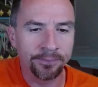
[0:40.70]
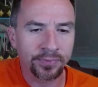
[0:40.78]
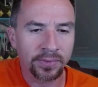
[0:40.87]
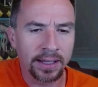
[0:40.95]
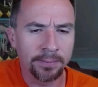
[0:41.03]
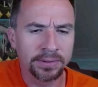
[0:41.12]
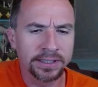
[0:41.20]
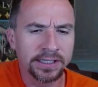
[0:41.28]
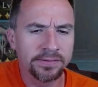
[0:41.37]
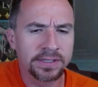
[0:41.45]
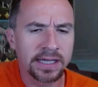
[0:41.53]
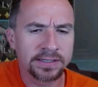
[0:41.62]
I
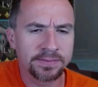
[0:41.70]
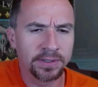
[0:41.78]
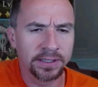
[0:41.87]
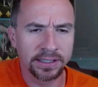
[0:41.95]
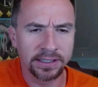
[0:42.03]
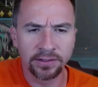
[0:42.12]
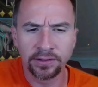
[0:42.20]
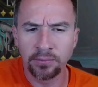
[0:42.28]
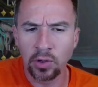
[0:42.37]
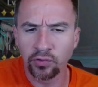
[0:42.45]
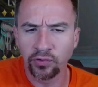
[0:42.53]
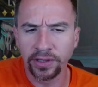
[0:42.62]
believe that's been the gear that
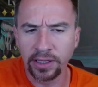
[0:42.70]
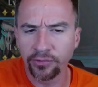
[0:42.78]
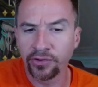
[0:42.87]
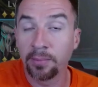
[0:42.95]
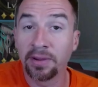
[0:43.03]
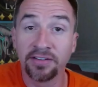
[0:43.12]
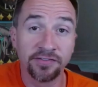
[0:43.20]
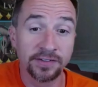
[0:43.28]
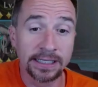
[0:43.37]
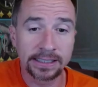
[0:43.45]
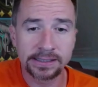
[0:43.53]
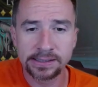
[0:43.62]
mostly that was on my
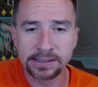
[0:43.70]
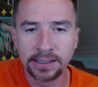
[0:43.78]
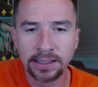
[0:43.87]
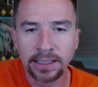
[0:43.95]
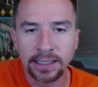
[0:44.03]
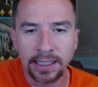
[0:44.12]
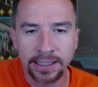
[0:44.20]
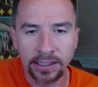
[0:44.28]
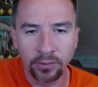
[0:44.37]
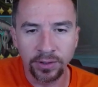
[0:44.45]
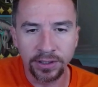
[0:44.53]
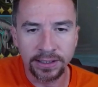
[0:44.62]
flicks. And
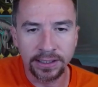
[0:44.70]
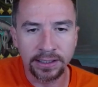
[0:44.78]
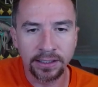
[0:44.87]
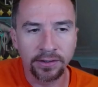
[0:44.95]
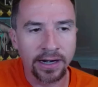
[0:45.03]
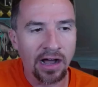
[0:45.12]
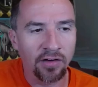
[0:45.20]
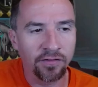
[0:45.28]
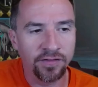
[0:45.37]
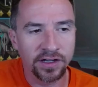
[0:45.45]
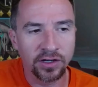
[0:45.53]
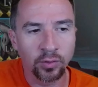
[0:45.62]
then we did get her
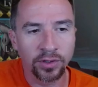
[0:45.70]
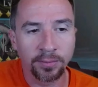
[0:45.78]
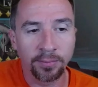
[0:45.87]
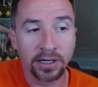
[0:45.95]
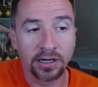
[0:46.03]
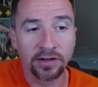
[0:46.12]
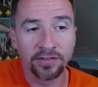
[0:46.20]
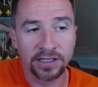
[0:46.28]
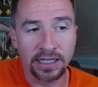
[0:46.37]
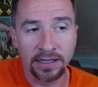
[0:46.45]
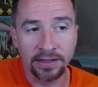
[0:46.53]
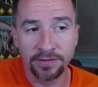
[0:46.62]
outfitted with a pair
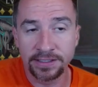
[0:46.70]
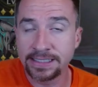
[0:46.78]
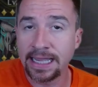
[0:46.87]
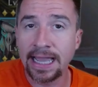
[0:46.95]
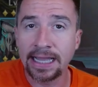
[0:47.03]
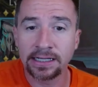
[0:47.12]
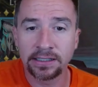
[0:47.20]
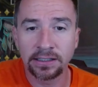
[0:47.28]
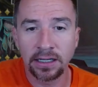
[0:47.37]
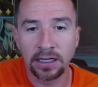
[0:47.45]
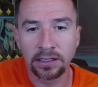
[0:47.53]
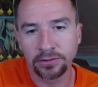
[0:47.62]
of attack
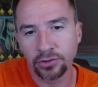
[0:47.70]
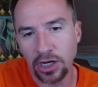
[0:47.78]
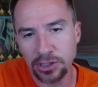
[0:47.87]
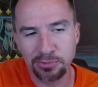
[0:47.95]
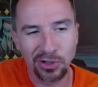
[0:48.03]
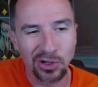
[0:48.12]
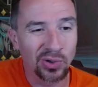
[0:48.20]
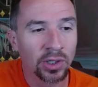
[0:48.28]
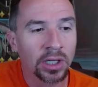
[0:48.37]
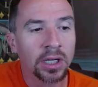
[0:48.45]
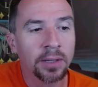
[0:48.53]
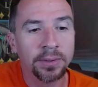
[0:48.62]
crossbow
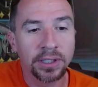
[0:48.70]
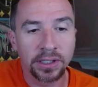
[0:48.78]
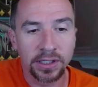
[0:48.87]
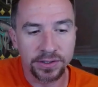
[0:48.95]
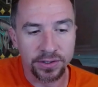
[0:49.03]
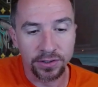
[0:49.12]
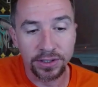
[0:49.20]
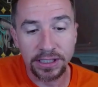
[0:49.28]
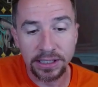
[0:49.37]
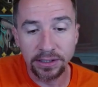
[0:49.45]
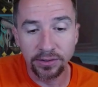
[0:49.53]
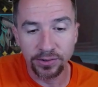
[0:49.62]
because her
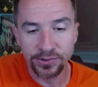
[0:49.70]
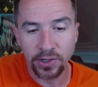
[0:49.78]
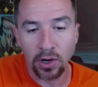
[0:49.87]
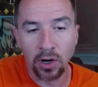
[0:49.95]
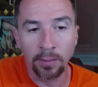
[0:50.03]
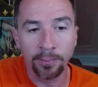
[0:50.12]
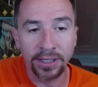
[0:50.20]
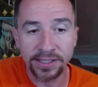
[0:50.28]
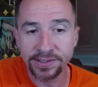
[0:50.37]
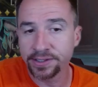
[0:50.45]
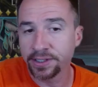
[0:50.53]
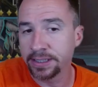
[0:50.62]
heals are
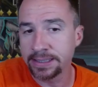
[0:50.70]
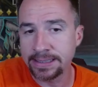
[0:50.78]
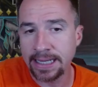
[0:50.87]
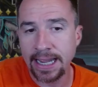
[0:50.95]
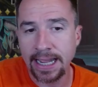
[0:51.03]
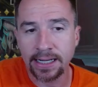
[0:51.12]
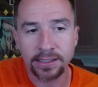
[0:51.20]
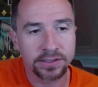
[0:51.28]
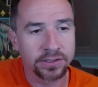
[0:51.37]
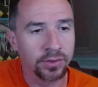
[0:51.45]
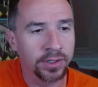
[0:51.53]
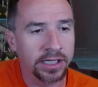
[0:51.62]
based on attack.
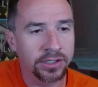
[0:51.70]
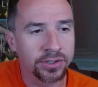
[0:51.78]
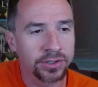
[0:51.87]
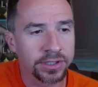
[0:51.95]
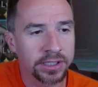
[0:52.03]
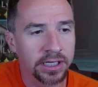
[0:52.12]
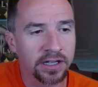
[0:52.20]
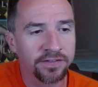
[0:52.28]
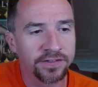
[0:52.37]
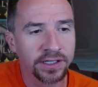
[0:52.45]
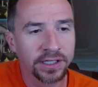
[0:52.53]
So Nature's Gift,